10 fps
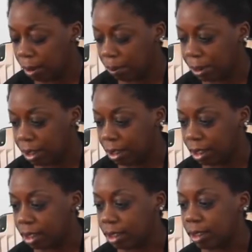
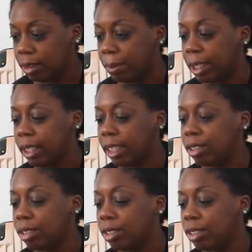because my
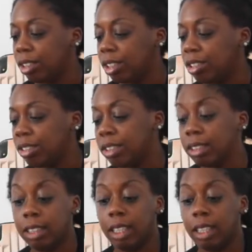lactose intolerance